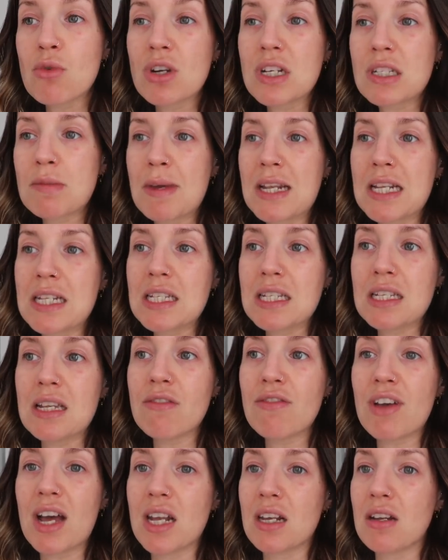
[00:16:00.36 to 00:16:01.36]
more
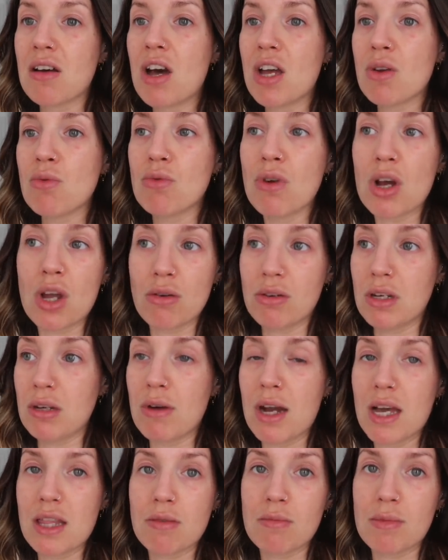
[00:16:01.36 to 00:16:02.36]
expensive and I will
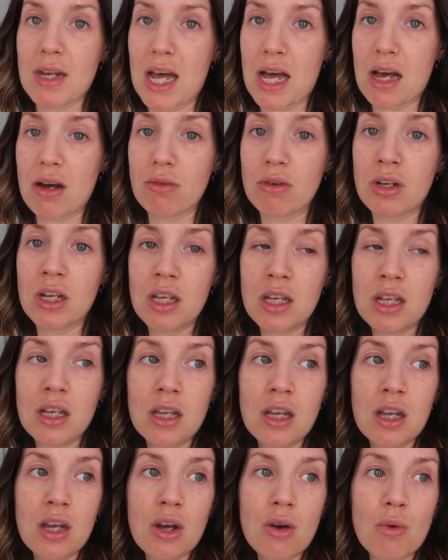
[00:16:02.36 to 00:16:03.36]
only wear them now.
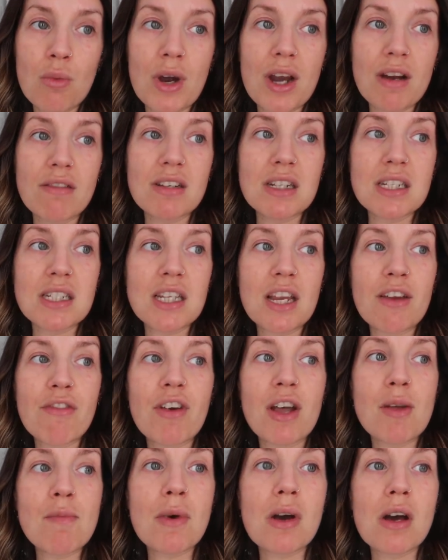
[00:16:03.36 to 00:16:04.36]
Whereas
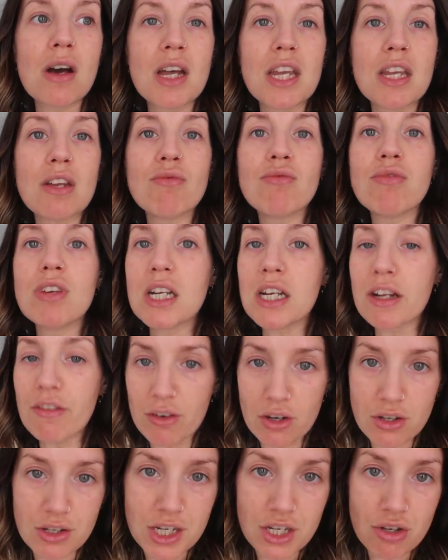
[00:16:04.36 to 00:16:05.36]
if I buy really
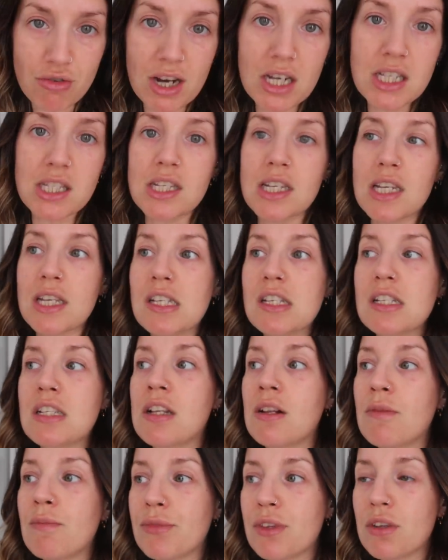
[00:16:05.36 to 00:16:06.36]
floaty
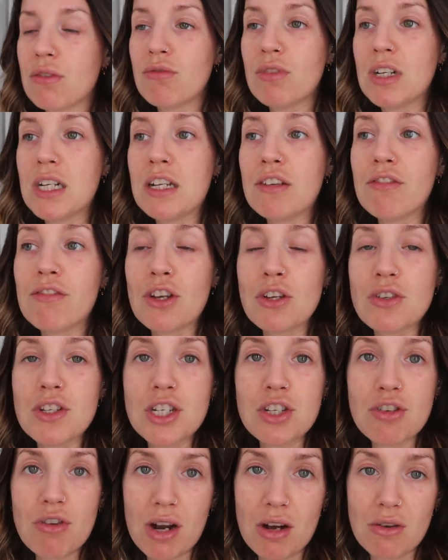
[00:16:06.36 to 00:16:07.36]
dresses, really
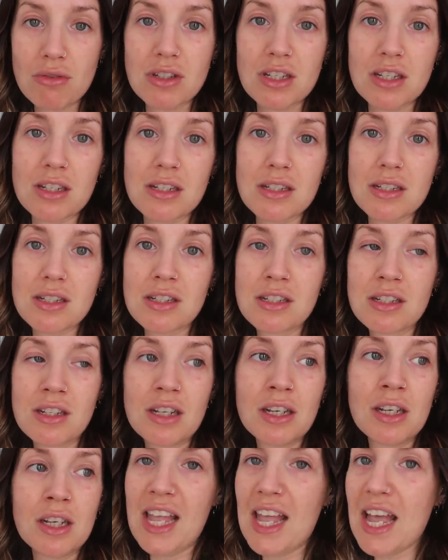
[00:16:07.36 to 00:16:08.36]
floaty trousers,
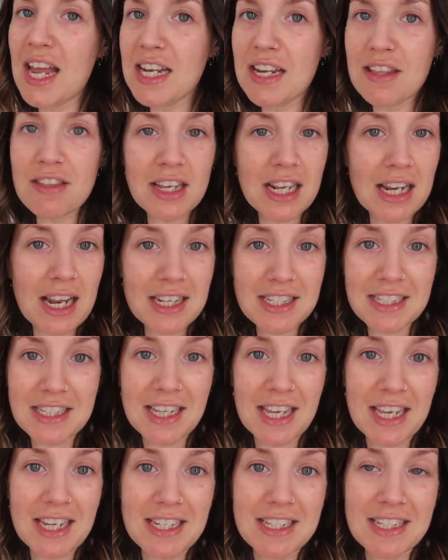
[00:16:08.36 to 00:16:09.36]
anything
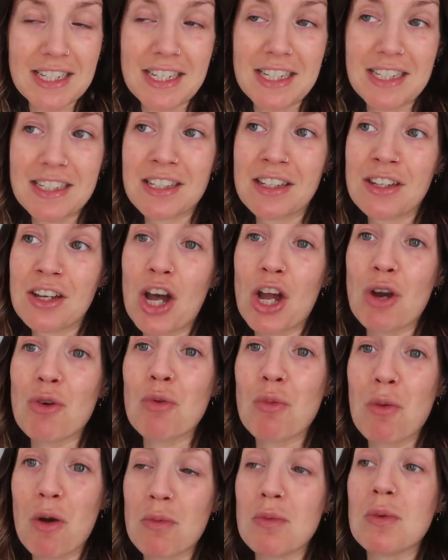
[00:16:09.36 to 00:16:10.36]
elasticated, I
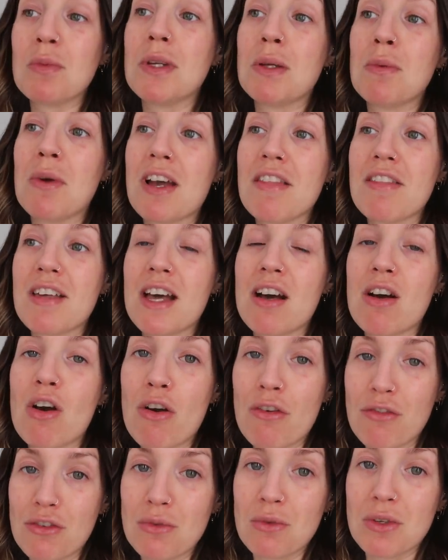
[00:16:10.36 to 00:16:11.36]
will probably wear that
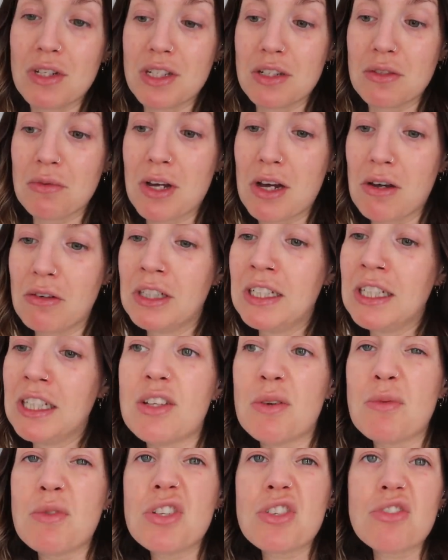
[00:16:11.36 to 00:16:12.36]
afterwards as well.
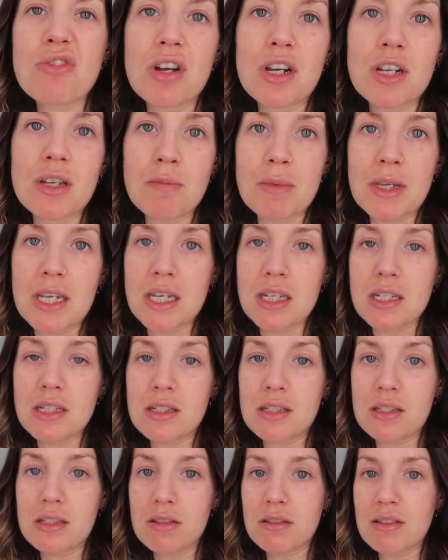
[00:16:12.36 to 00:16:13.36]
So I'm just trying to be
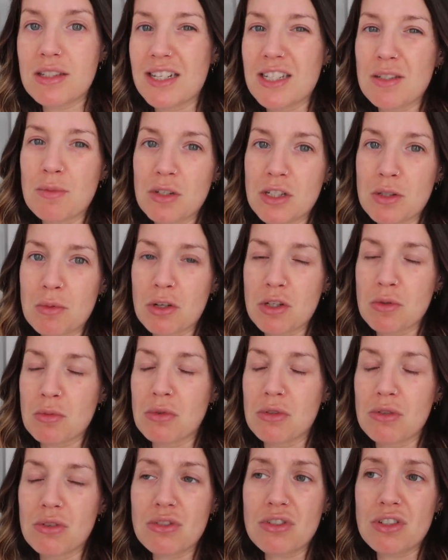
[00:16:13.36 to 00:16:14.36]
as sensible as
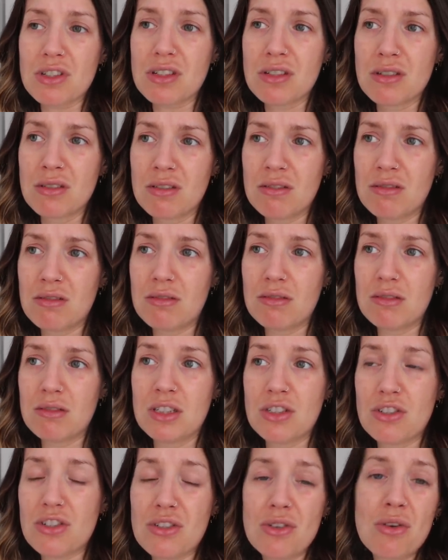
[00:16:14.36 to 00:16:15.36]
possible, not just
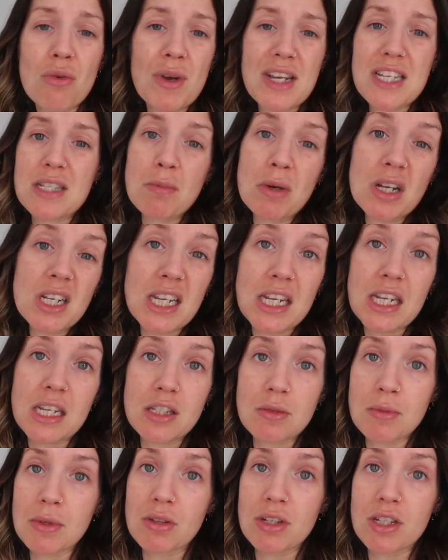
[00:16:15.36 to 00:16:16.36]
just not waste money,
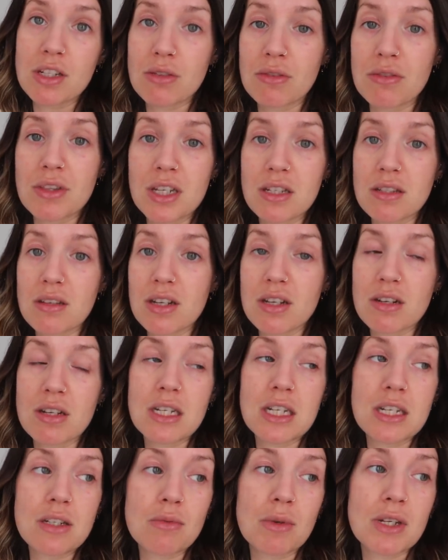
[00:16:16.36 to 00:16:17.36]
to be honest, on things that I
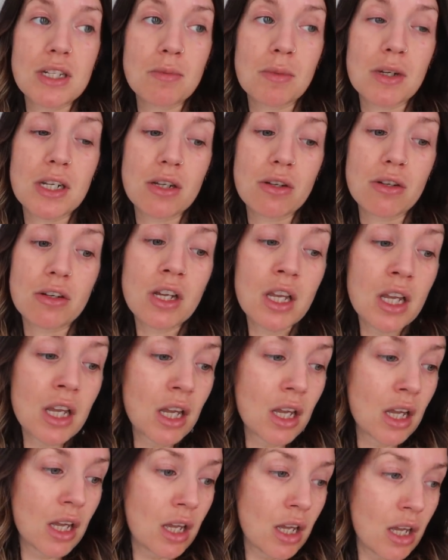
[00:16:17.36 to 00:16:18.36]
don't need to waste money on.
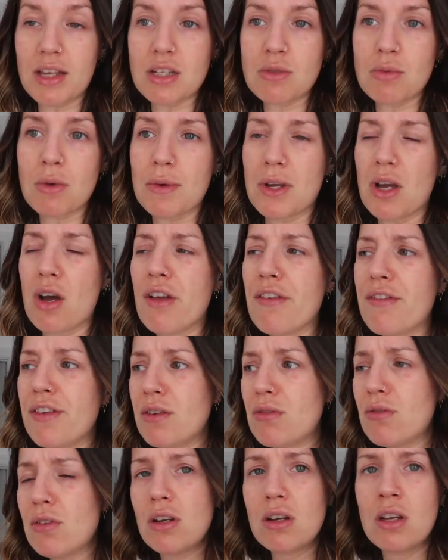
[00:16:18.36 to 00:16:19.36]
That's where we are. I
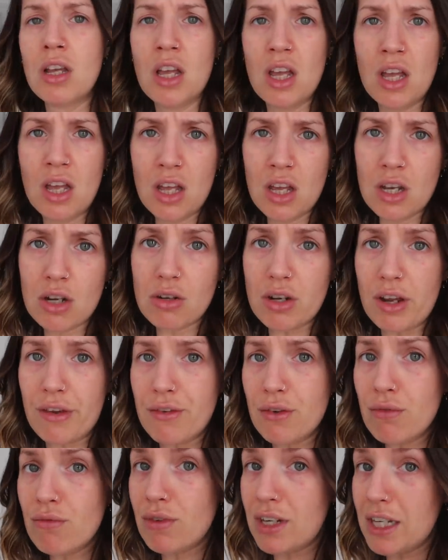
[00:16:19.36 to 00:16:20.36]
feel, God, I
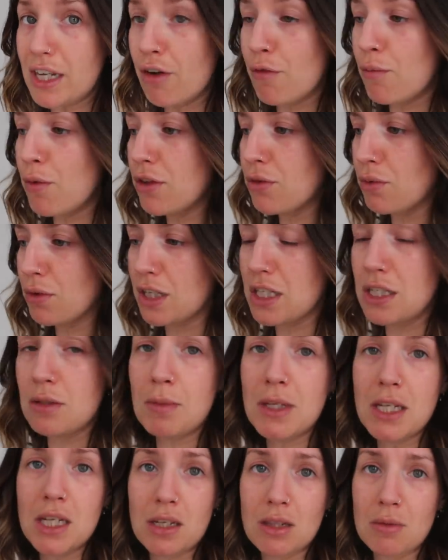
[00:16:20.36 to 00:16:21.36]
feel really out of breath when I
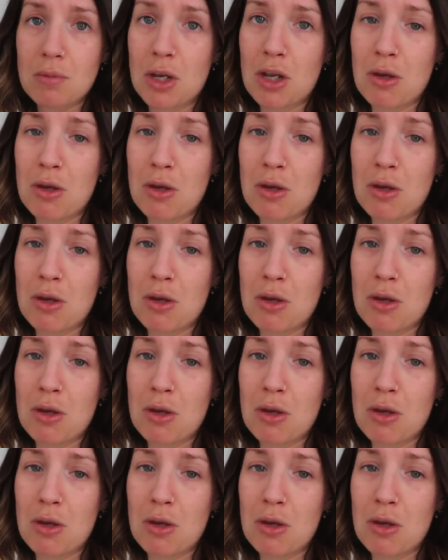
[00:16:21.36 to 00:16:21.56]
speak at the